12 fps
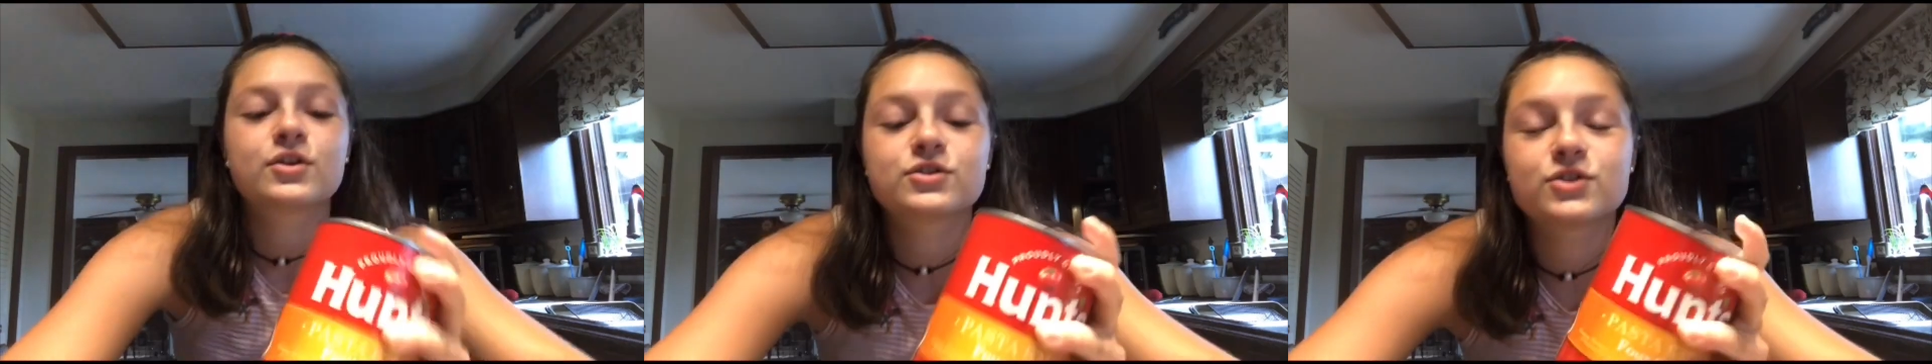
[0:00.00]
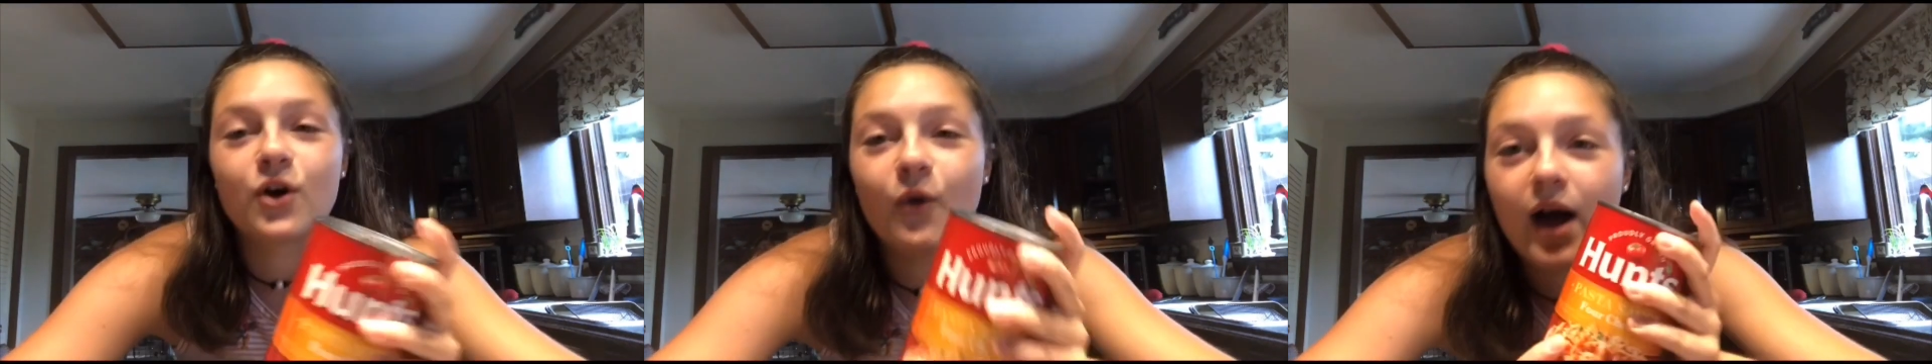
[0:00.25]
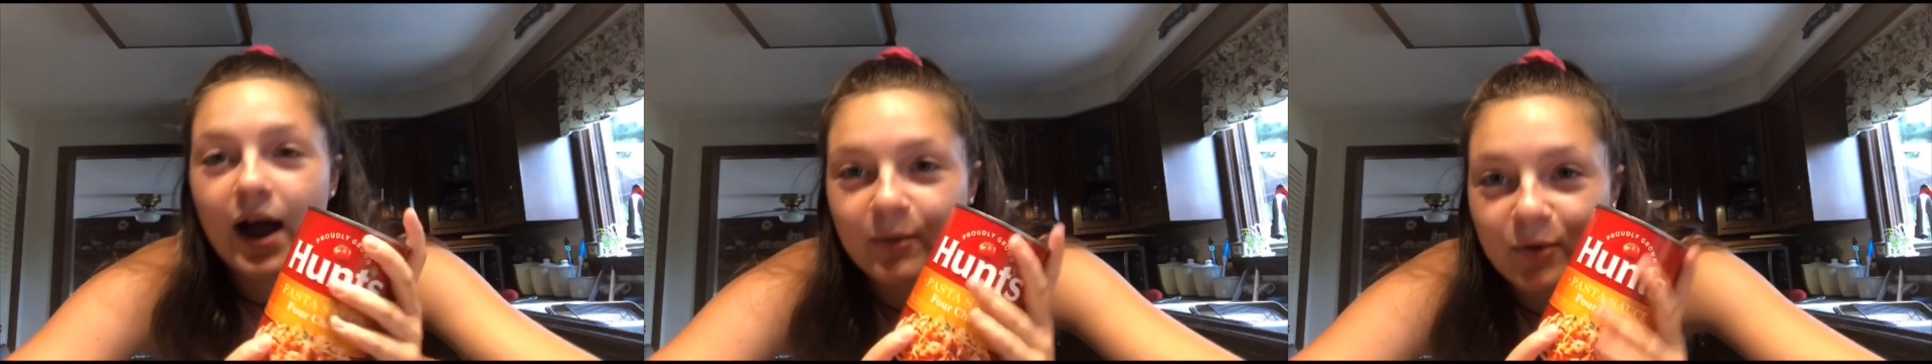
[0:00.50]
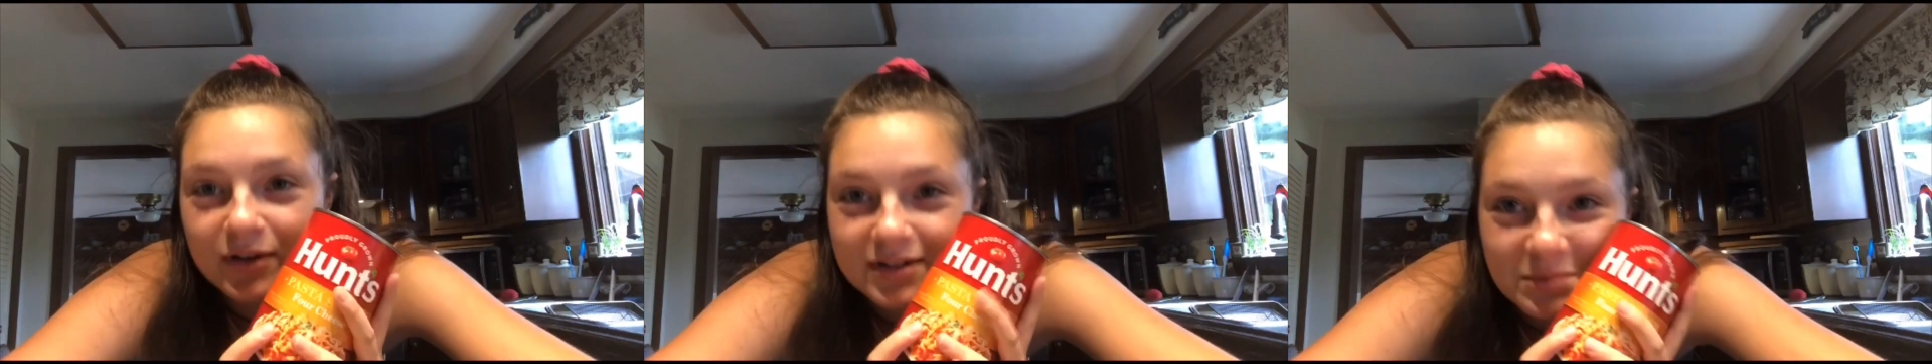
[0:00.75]
So I'm
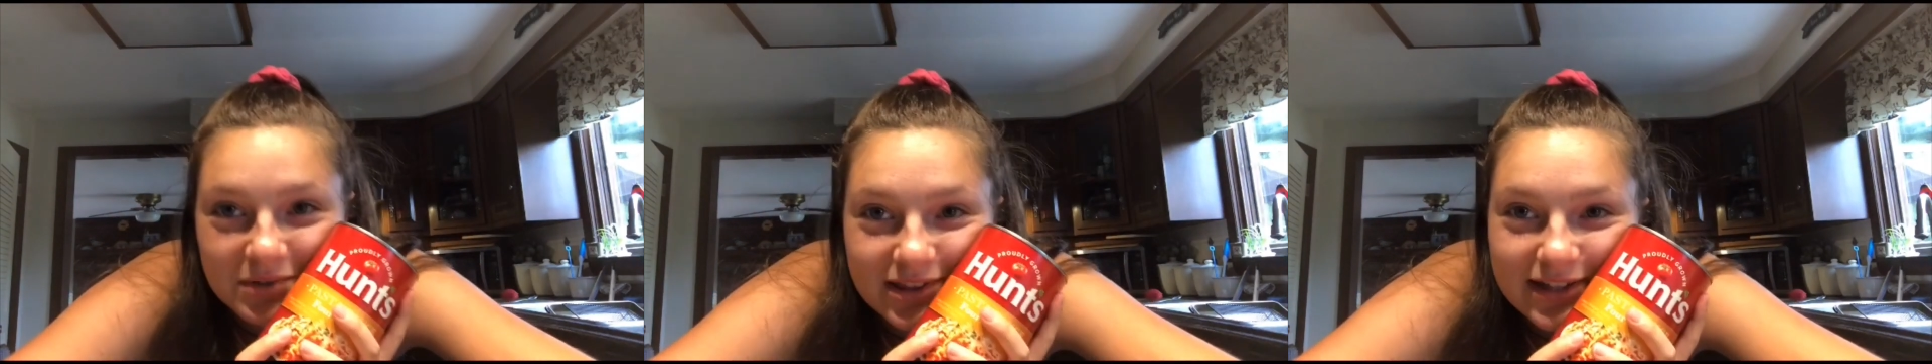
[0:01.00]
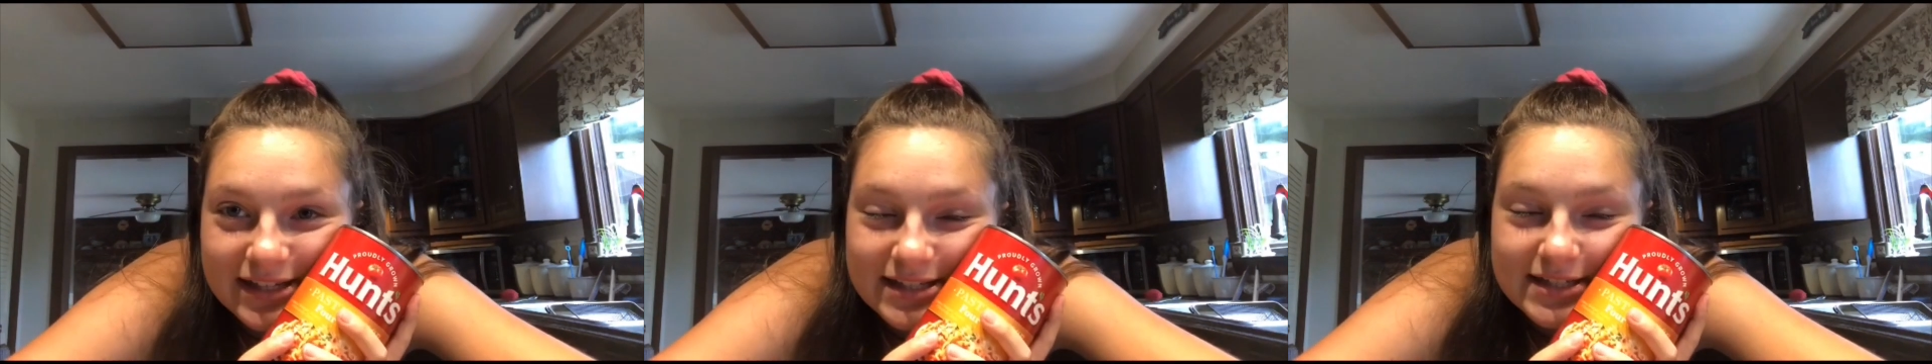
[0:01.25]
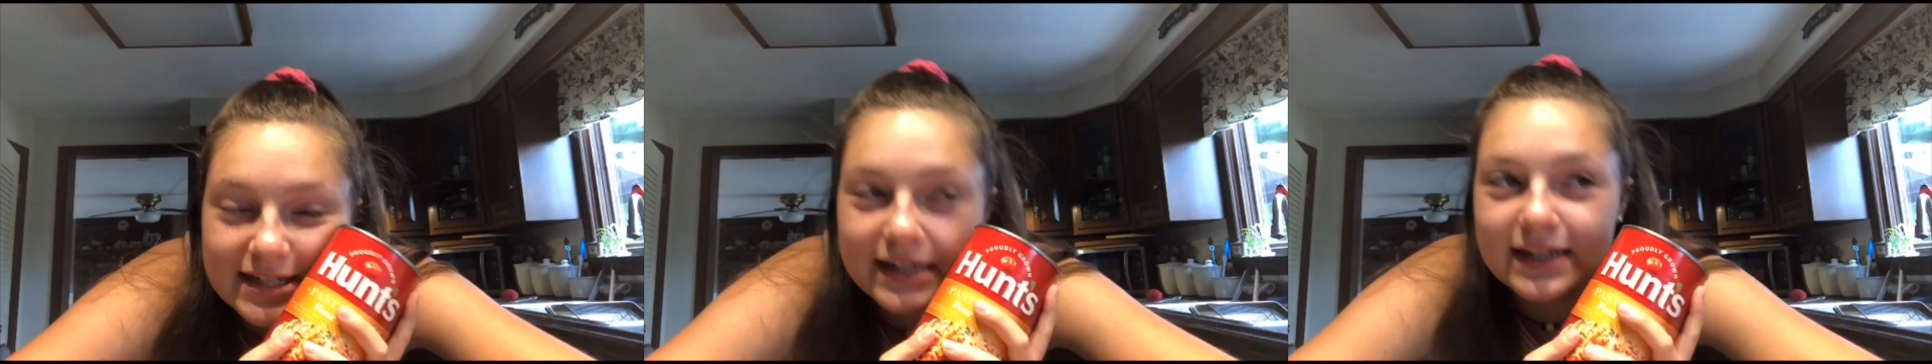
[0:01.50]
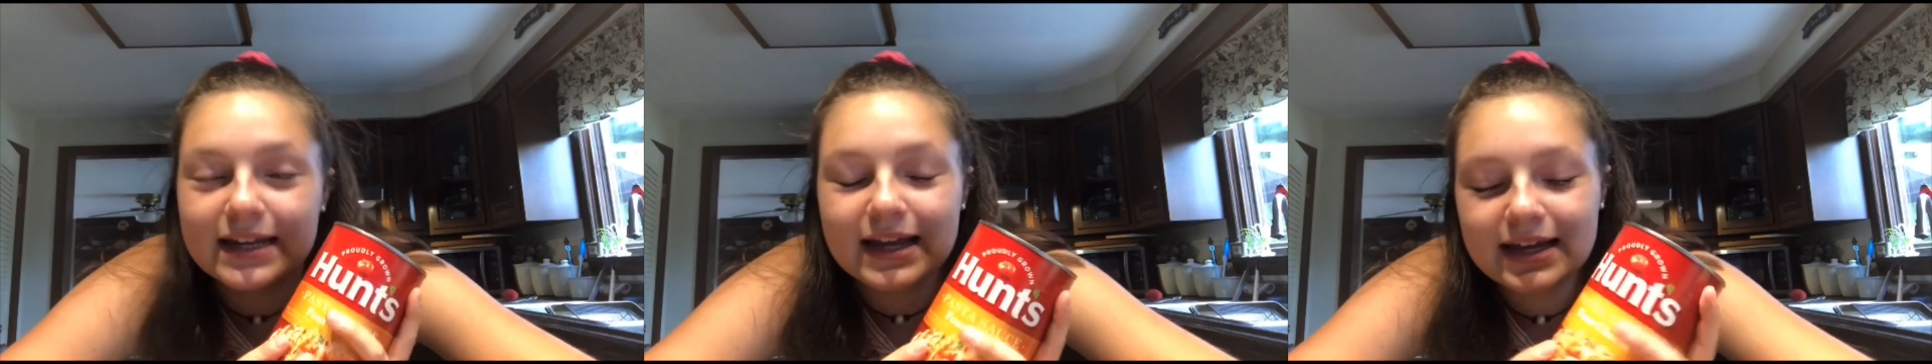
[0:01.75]
going to put this
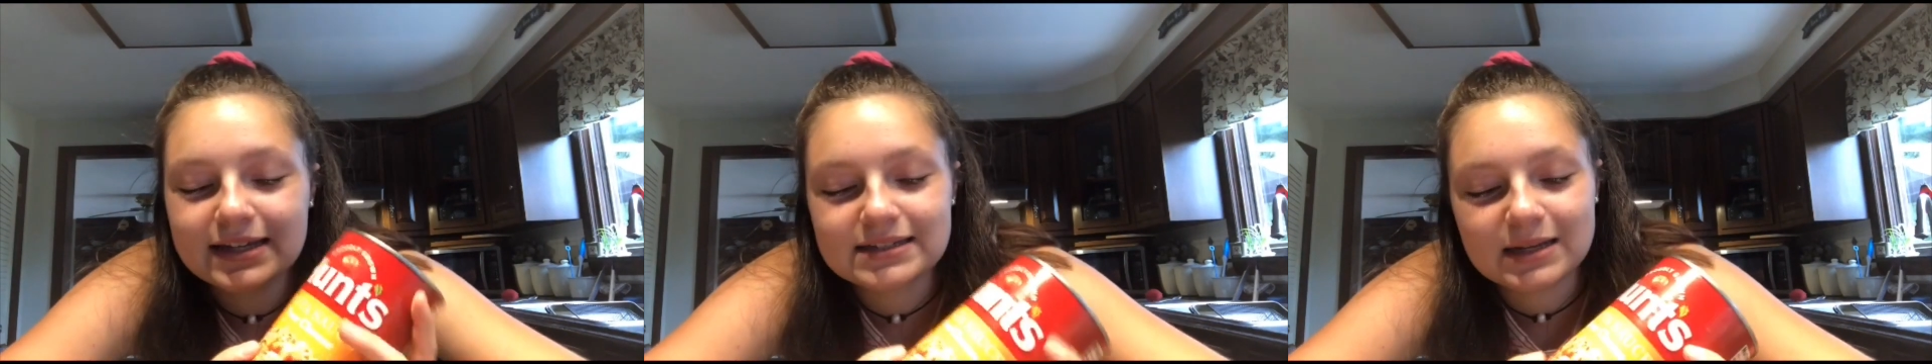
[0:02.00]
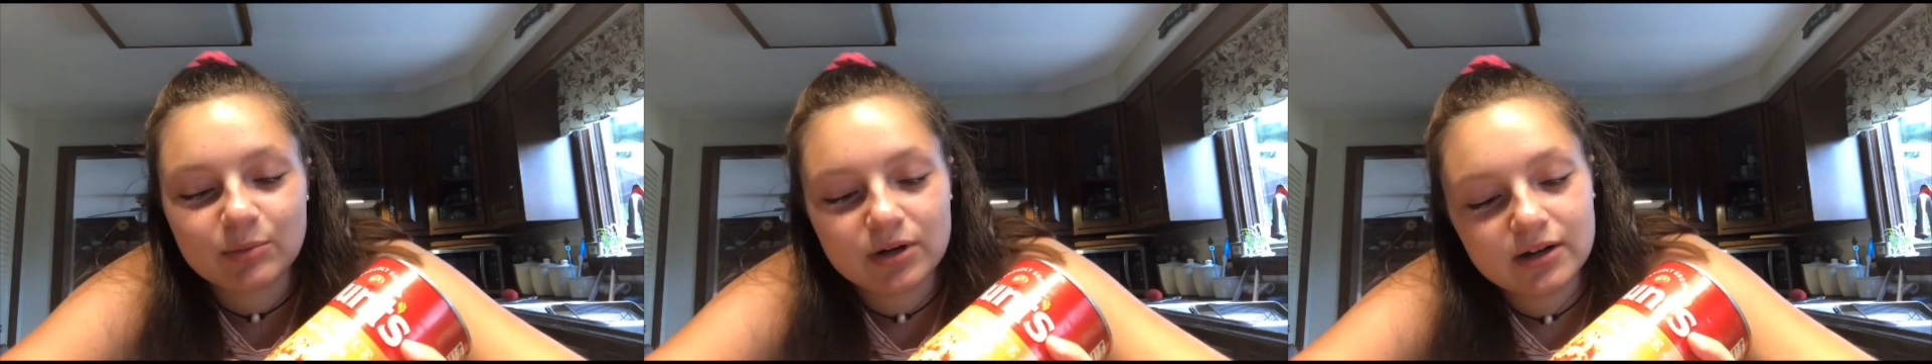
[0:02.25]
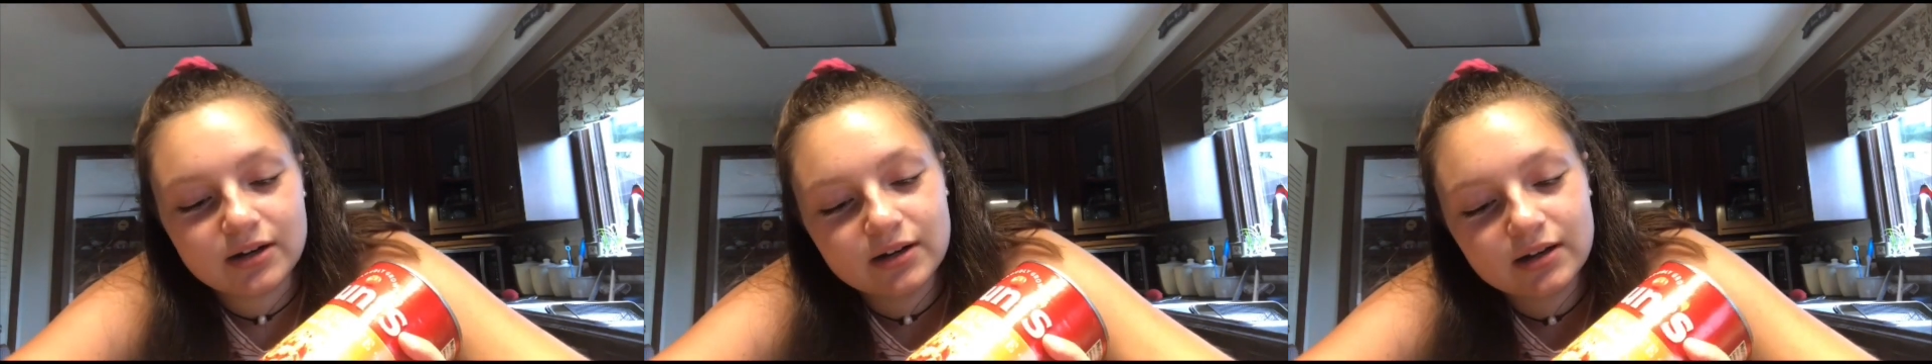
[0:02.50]
in a separate